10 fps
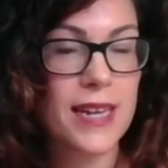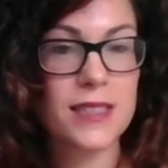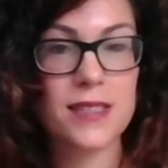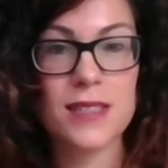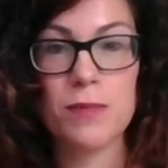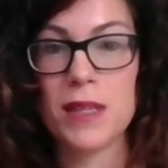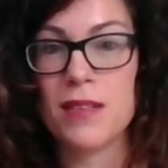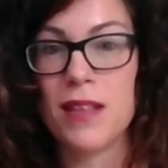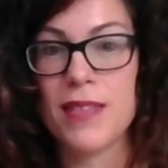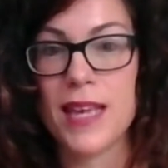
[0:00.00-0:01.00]
Is it something
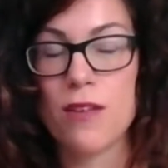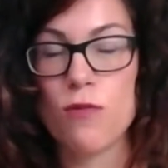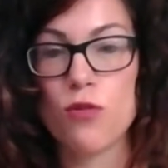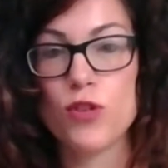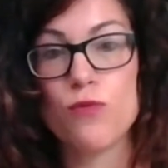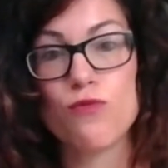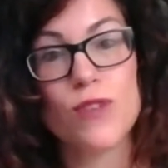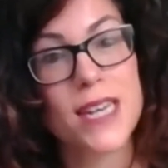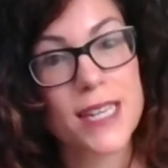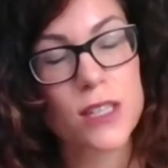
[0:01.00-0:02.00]
that they're
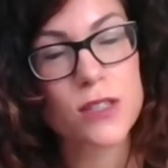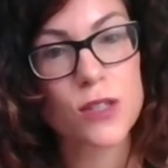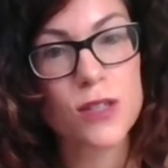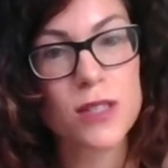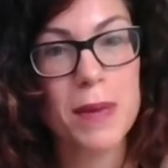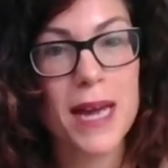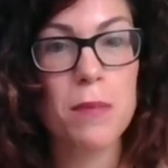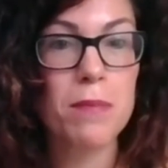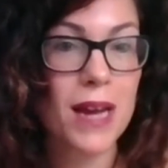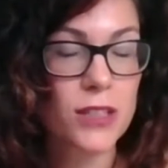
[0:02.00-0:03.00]
really concerned
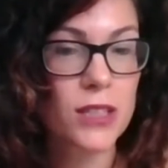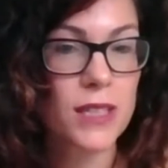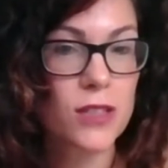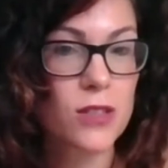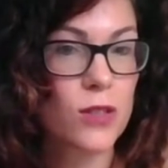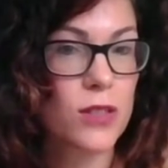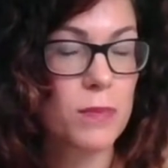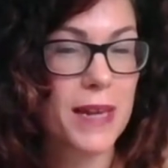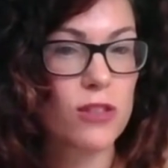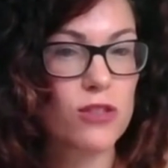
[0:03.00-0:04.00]
about, marginally concerned
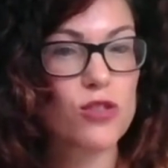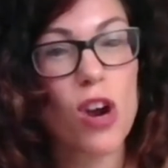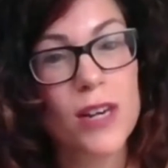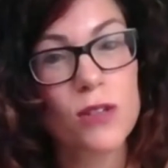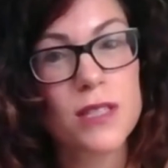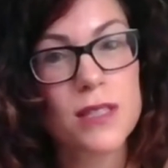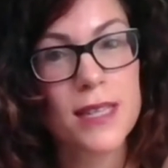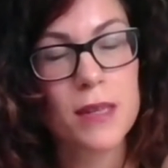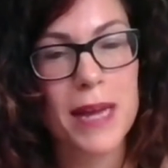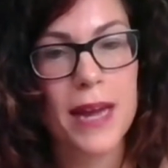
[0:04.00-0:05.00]
about, try not to
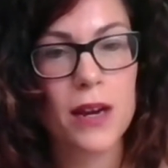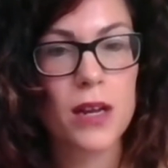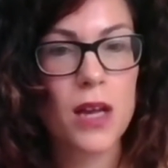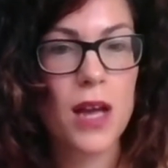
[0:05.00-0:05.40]
think about?